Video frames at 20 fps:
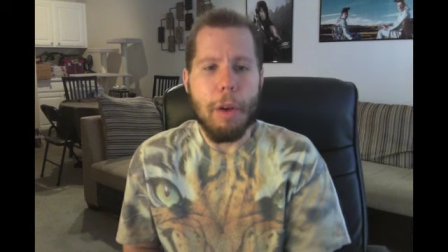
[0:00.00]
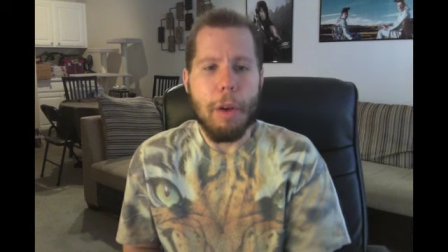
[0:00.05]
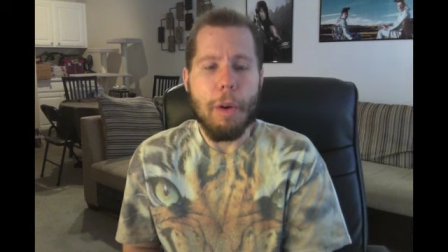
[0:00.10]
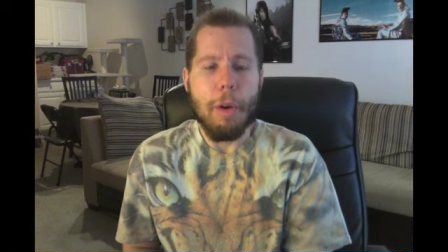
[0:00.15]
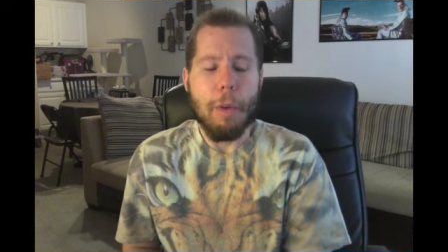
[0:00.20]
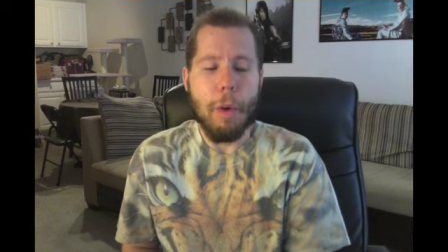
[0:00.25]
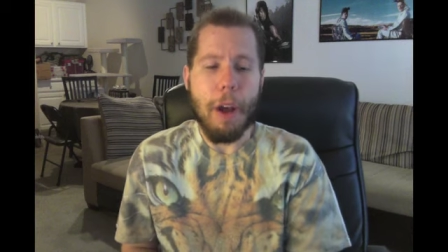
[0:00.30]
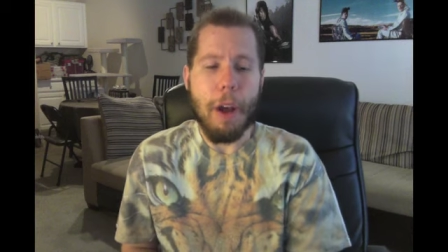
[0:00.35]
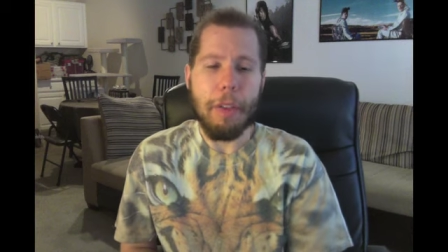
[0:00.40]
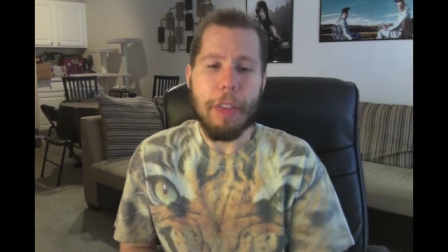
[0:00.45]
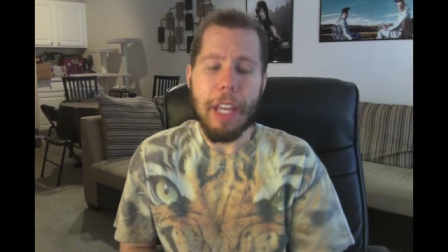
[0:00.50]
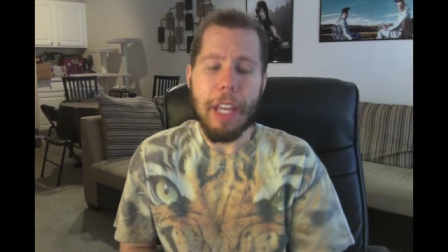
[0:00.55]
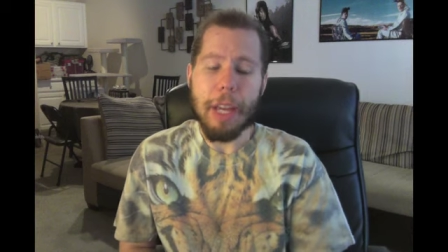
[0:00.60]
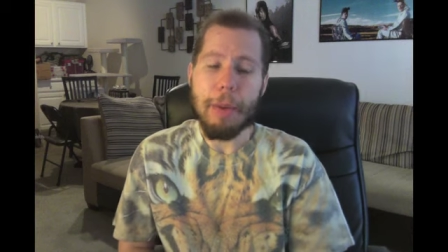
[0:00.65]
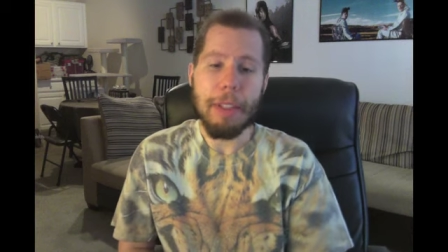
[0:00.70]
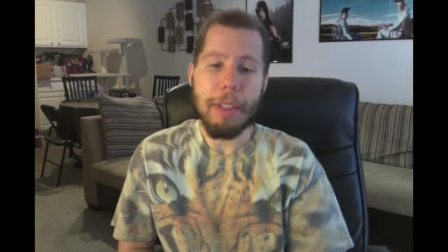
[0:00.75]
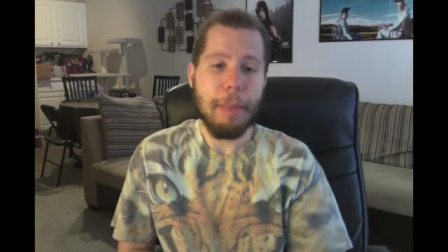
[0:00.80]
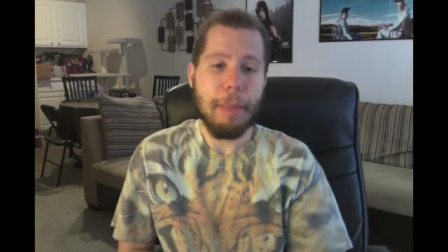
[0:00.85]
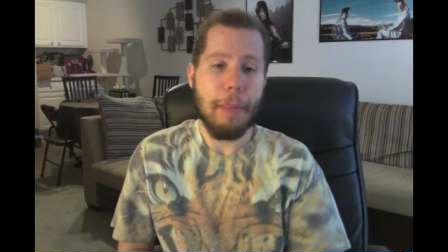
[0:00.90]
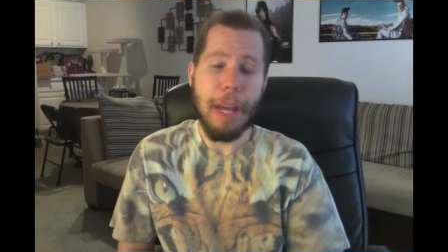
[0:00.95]
Well, I think
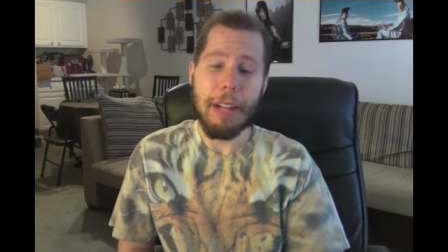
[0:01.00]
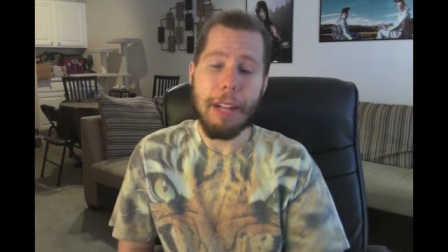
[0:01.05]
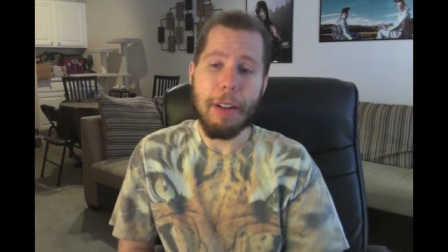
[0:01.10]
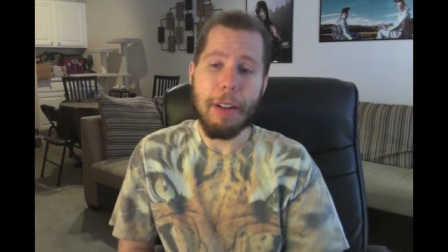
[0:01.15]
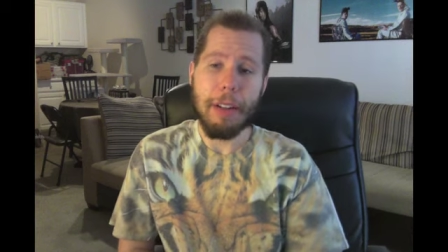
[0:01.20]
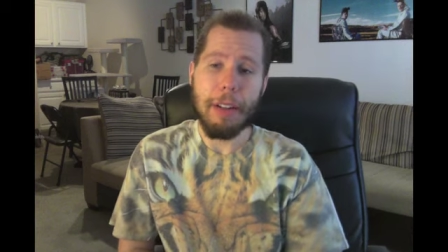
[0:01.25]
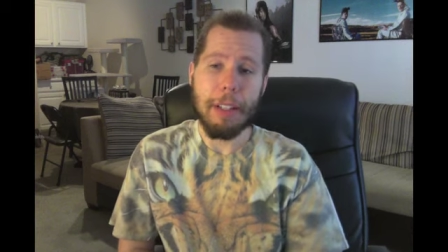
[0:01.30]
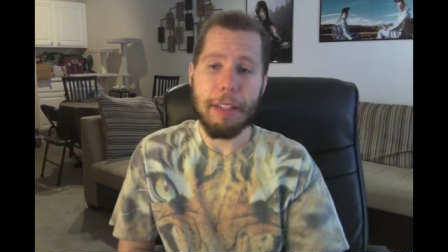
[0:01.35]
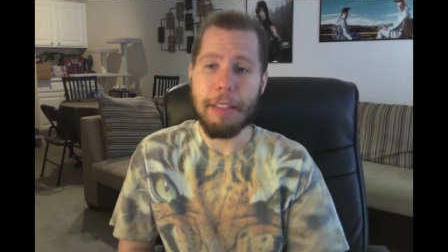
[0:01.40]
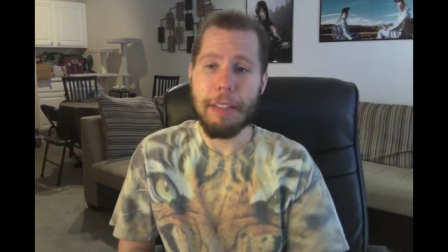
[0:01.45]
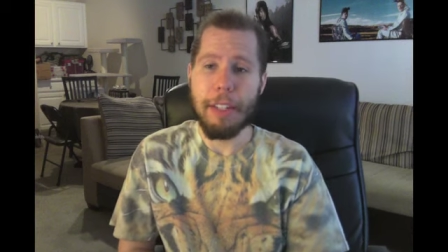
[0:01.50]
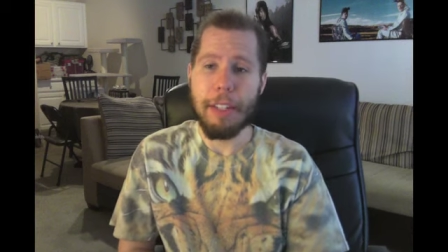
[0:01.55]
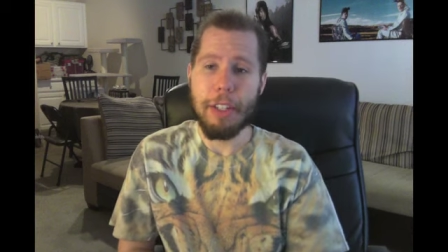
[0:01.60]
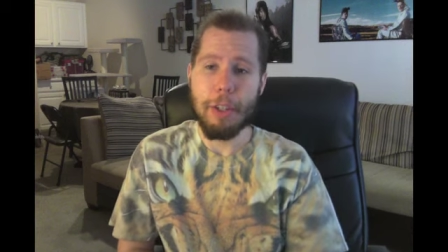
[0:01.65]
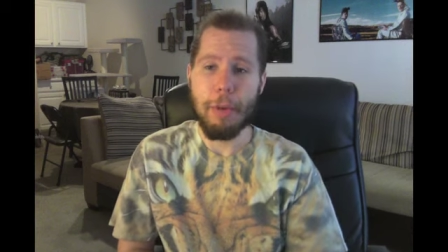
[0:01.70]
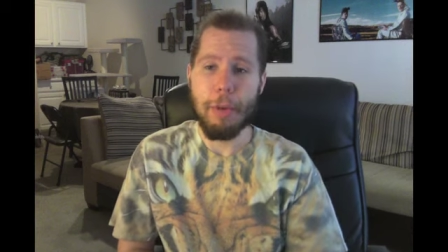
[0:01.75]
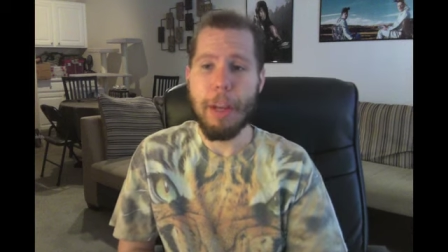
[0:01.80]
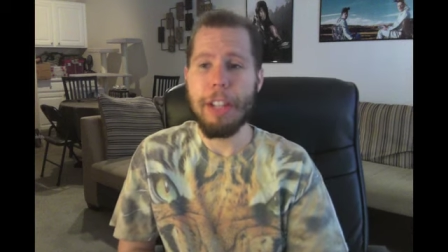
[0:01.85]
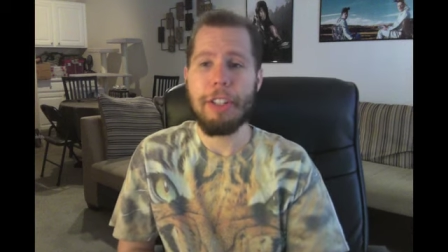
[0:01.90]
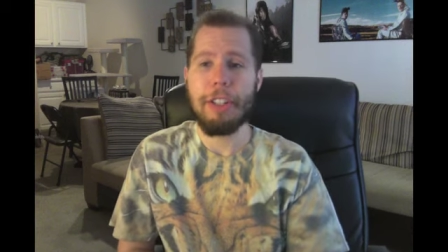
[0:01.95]
it would depend on the
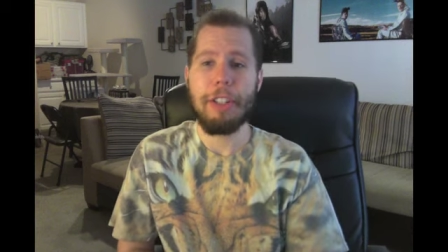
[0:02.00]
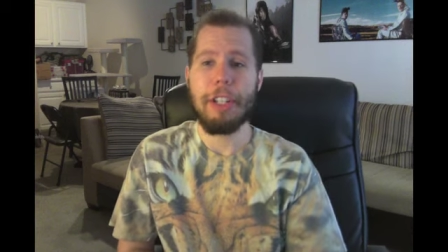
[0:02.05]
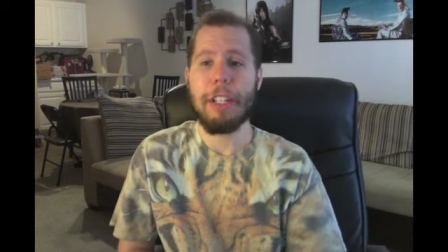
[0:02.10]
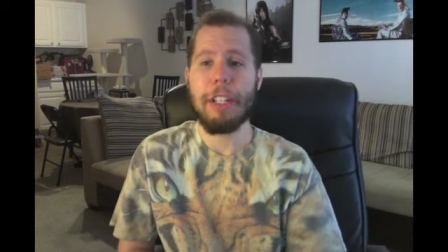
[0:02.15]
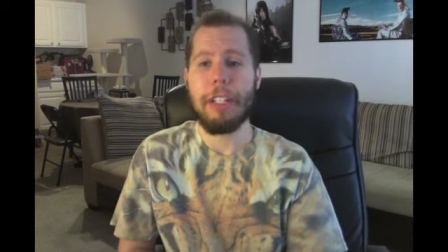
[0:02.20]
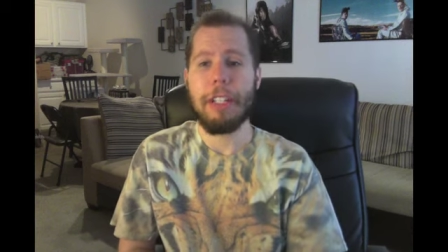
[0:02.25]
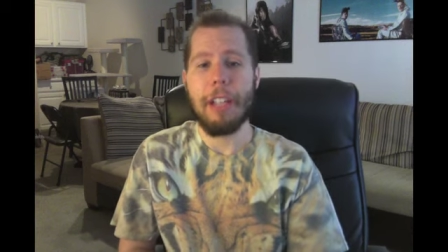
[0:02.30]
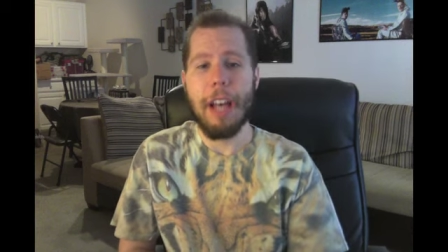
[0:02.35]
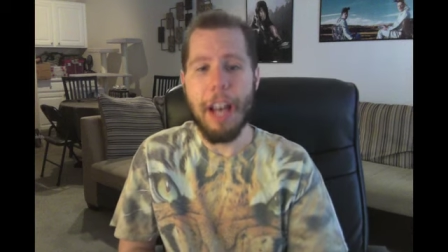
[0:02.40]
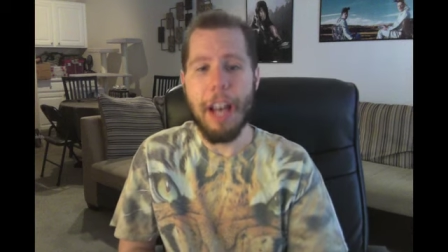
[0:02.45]
situation.